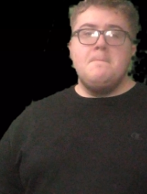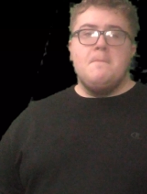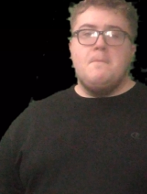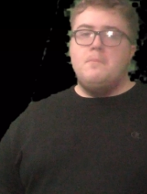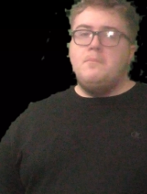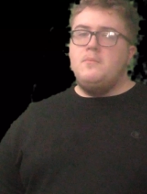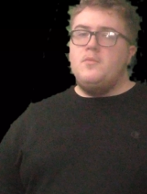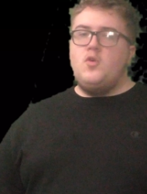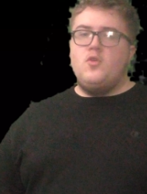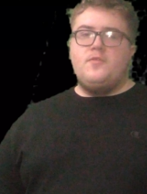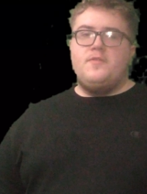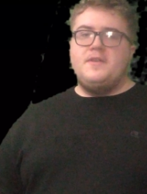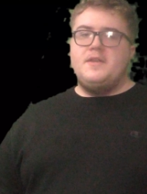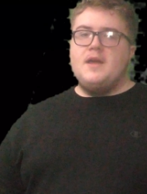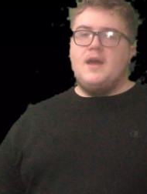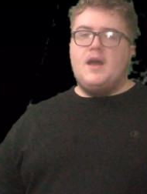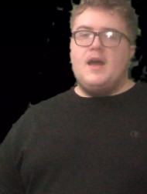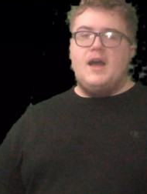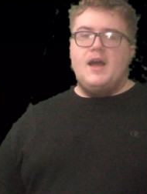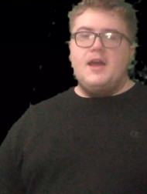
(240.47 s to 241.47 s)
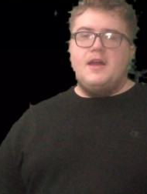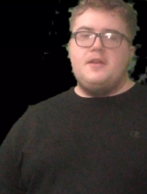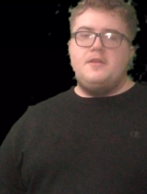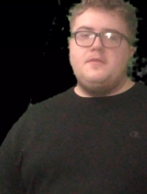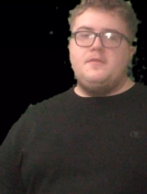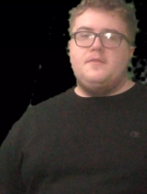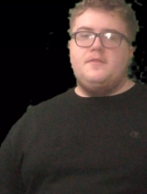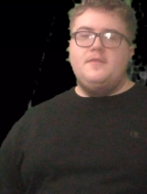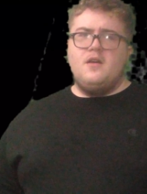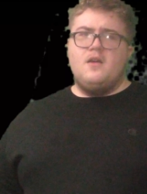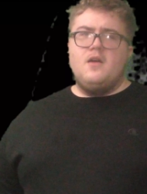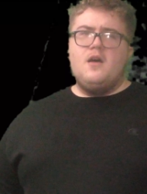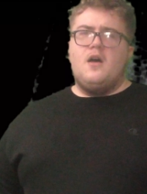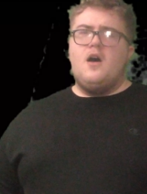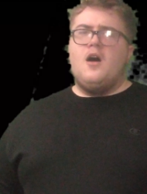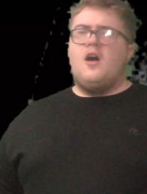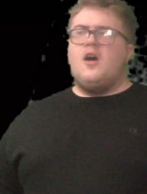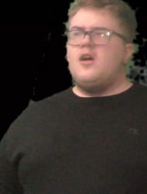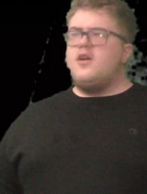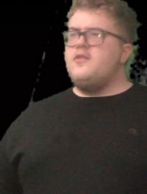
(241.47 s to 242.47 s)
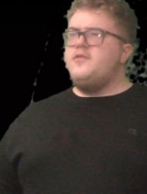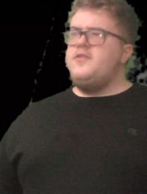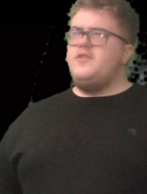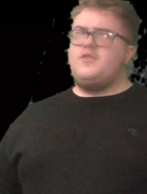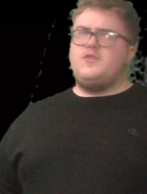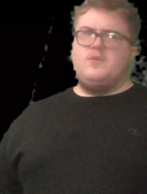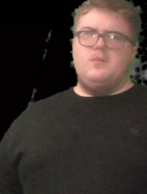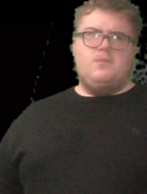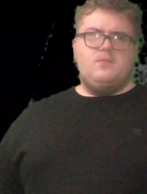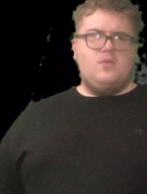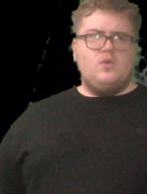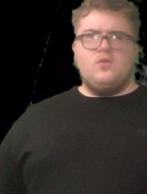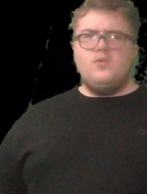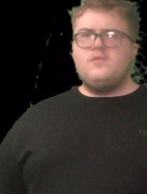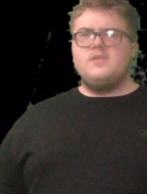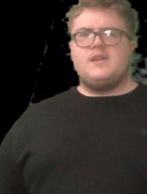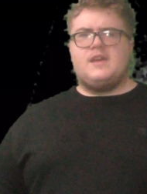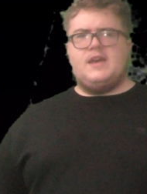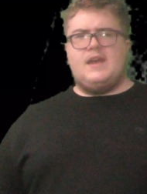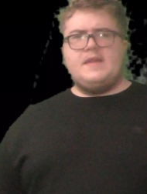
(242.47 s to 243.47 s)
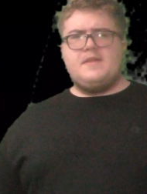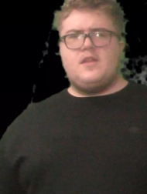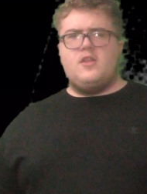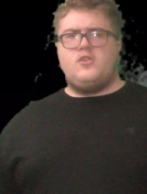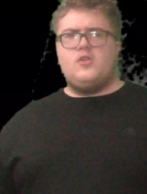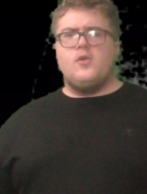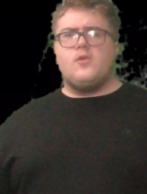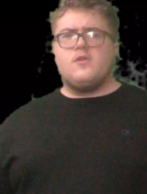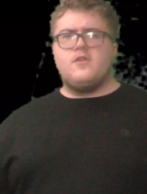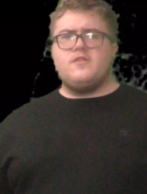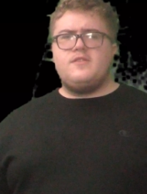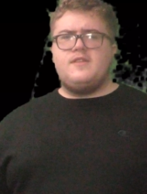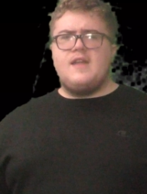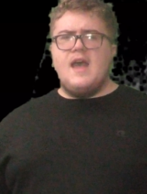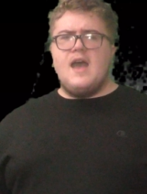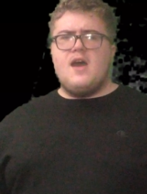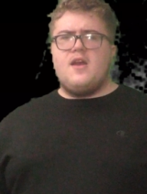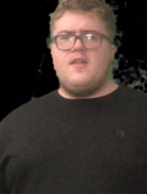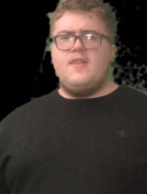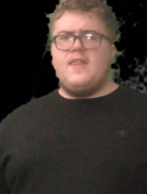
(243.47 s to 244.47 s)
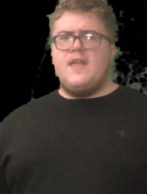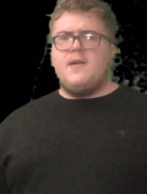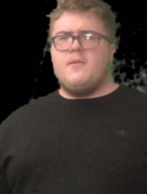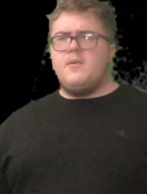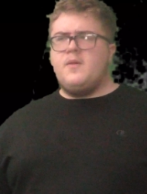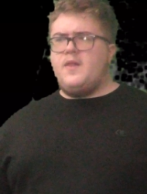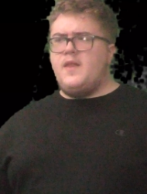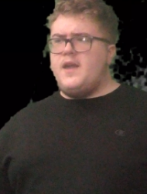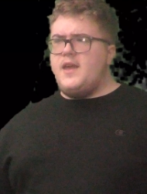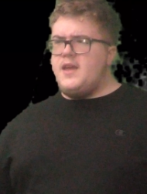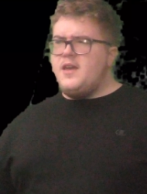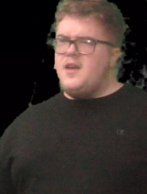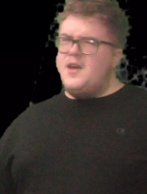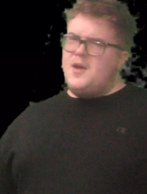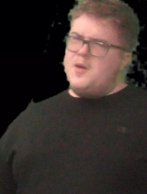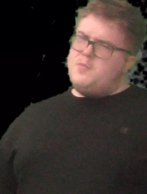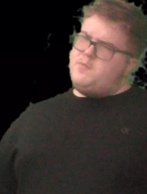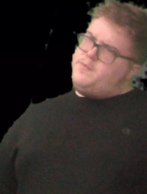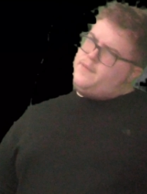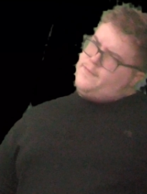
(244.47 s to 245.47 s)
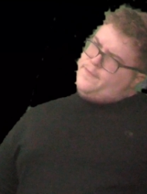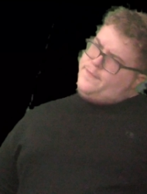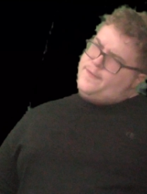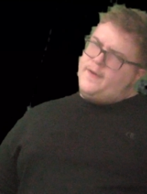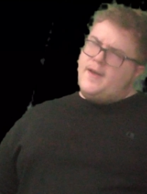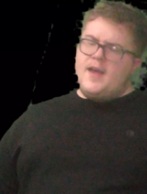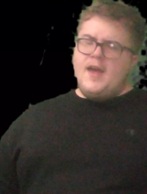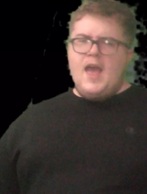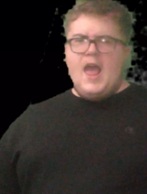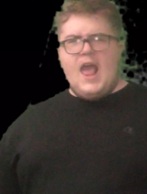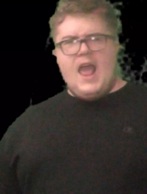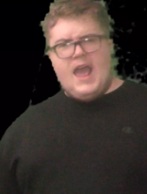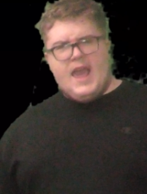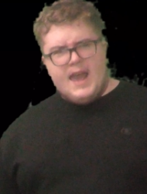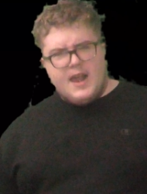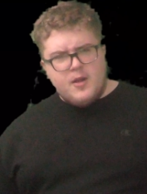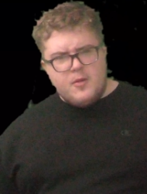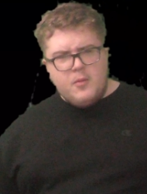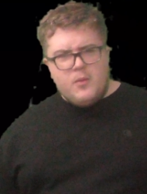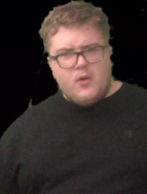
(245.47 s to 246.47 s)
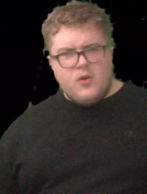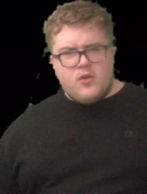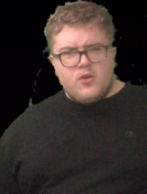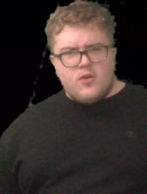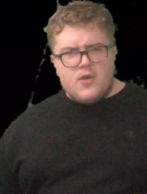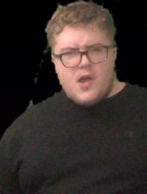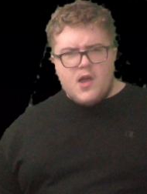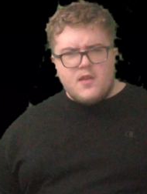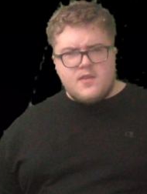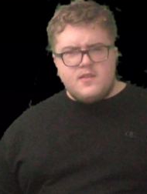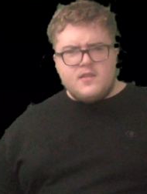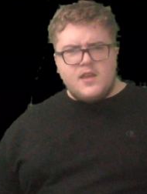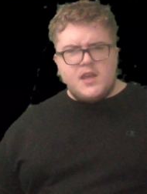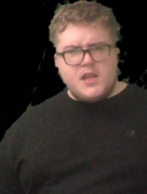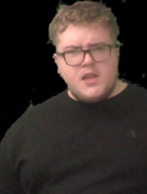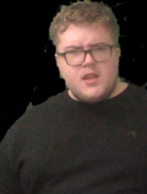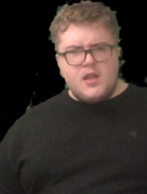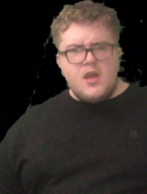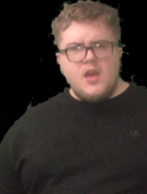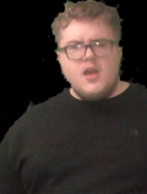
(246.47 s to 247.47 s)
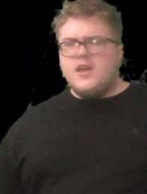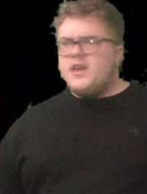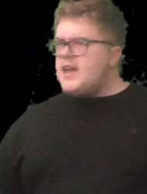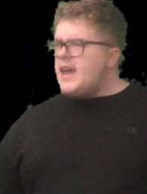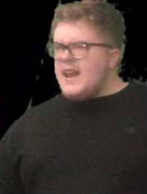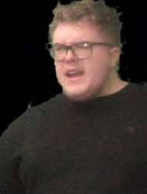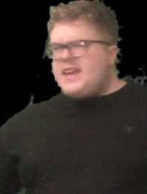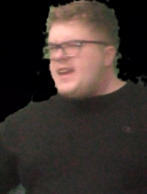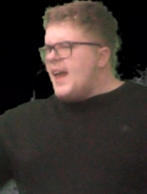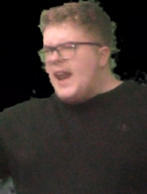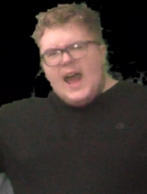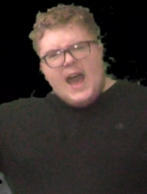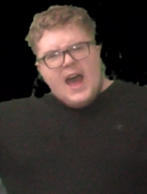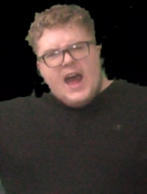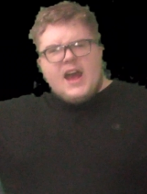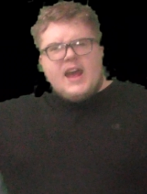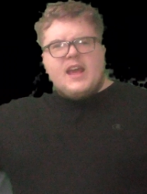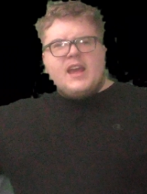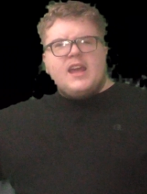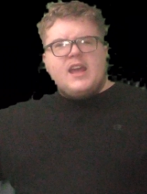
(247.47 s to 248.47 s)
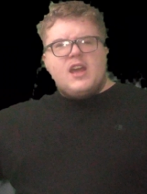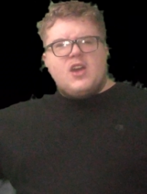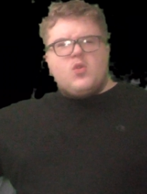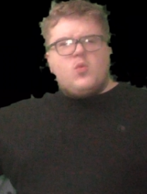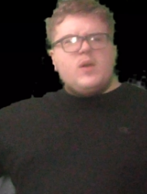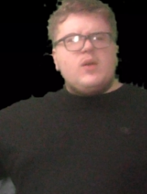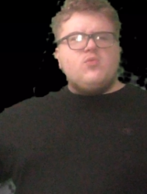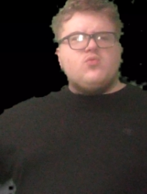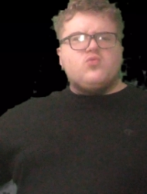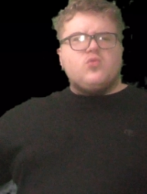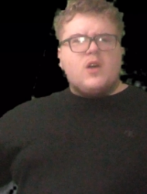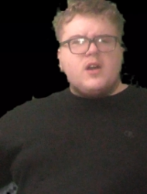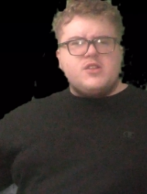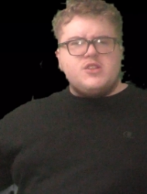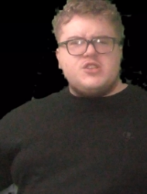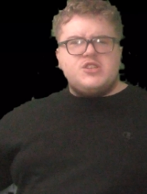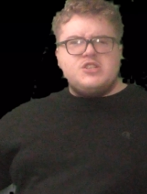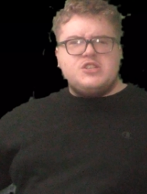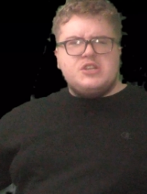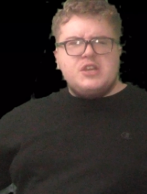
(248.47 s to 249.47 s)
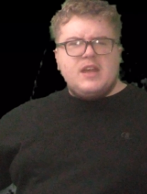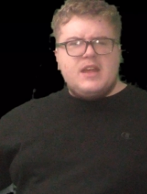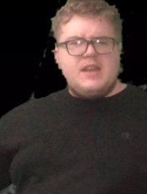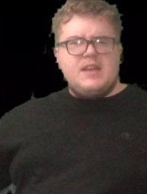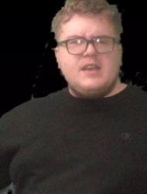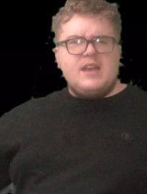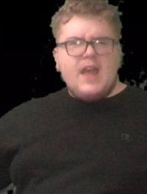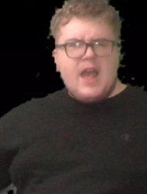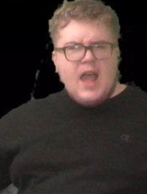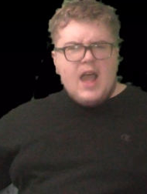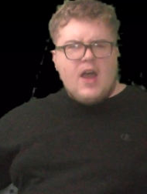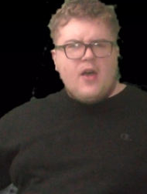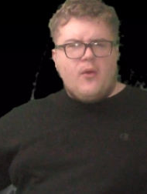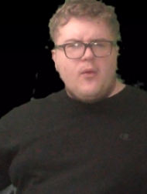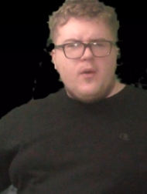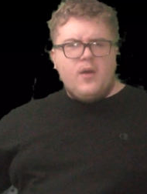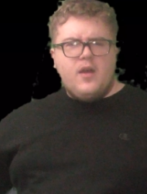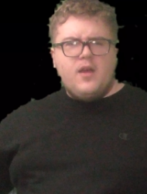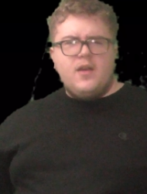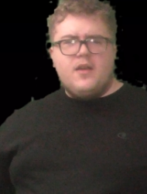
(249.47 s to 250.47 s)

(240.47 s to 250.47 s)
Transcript: Moving on. Harvest Moon kicked the doors down and they were like, pfft, Animal Crossing? Get out of here, we run shit now.